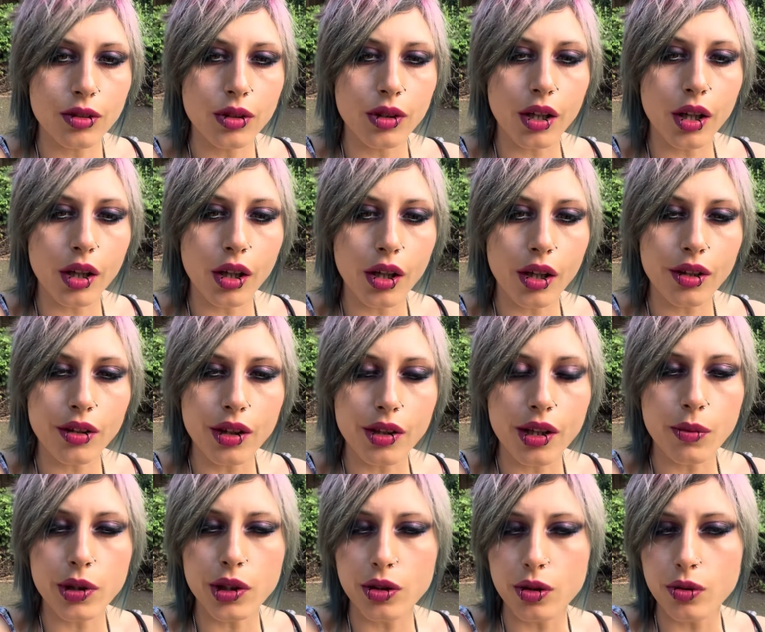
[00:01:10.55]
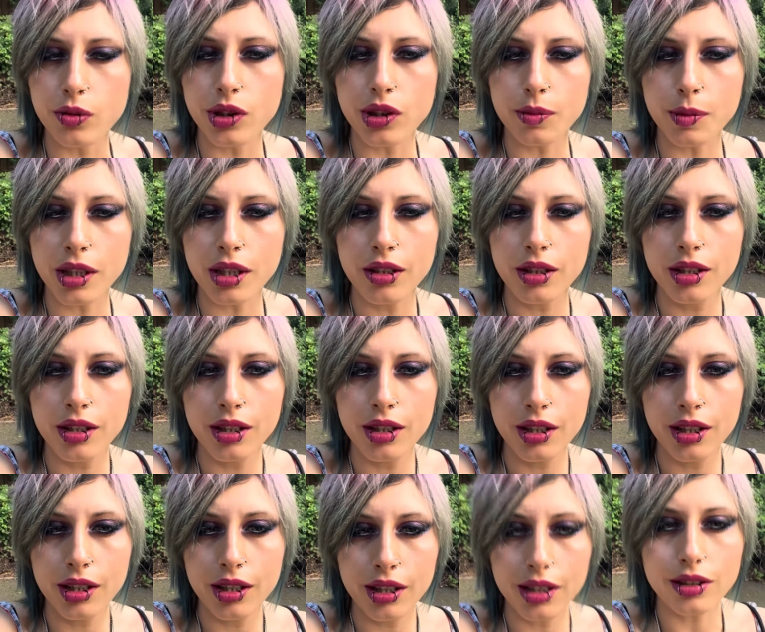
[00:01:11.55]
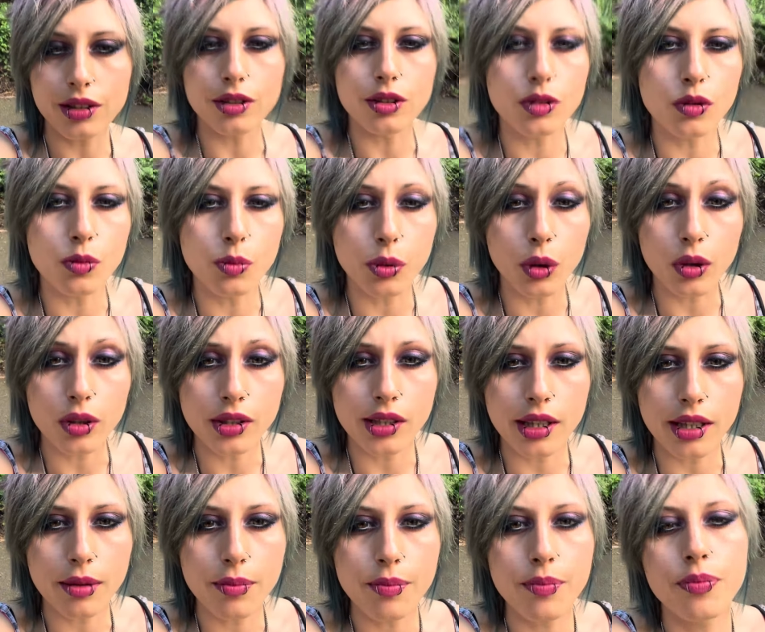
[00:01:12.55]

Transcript: or hurt that they were using me. So it sort of blocks that.